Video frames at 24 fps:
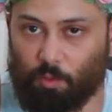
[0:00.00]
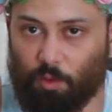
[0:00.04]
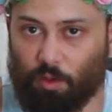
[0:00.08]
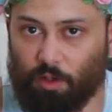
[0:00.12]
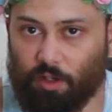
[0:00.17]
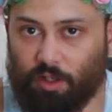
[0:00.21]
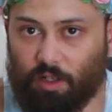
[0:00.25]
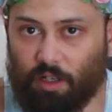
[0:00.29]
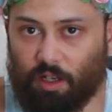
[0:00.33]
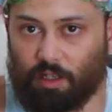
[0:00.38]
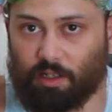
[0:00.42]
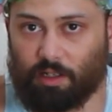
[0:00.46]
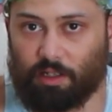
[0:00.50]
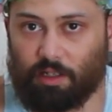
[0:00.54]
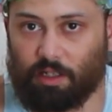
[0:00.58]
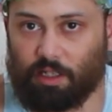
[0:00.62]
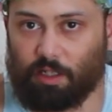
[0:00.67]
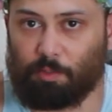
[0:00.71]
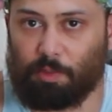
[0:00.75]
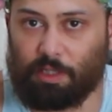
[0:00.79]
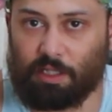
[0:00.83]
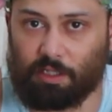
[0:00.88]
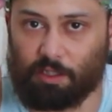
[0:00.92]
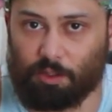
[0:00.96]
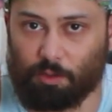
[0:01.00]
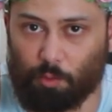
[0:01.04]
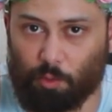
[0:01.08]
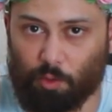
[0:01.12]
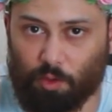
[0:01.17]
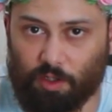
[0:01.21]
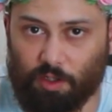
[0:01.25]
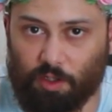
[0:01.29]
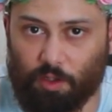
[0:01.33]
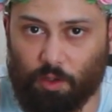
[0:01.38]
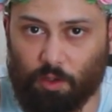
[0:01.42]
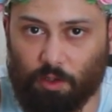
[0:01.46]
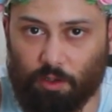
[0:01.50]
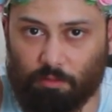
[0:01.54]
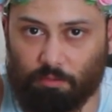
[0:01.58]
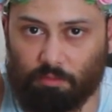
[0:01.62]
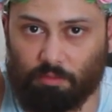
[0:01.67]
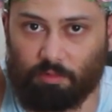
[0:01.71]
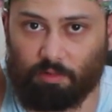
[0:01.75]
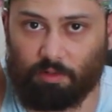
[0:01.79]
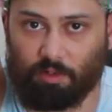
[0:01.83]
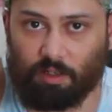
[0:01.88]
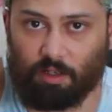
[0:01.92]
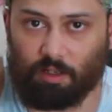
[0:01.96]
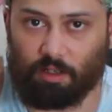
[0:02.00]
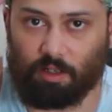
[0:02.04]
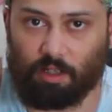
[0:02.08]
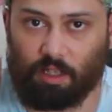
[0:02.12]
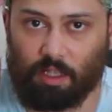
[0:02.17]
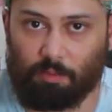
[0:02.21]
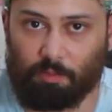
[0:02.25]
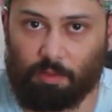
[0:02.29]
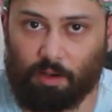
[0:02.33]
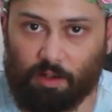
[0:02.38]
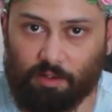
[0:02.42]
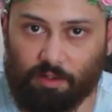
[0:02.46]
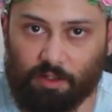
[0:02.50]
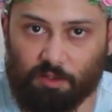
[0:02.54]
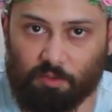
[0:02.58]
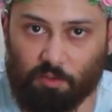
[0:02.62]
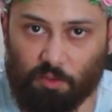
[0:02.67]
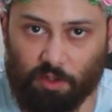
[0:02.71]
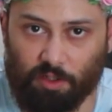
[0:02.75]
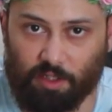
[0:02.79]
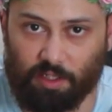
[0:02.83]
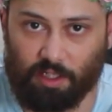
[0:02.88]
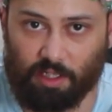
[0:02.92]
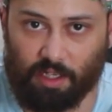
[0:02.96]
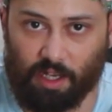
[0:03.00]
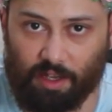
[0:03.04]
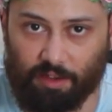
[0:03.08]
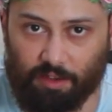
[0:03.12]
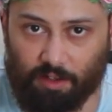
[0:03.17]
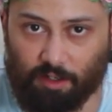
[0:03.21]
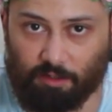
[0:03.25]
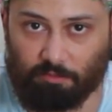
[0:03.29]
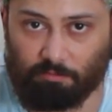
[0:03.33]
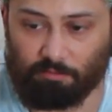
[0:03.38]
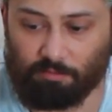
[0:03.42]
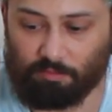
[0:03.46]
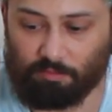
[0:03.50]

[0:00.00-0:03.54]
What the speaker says: wood onto these pieces of wood to keep all this wood together.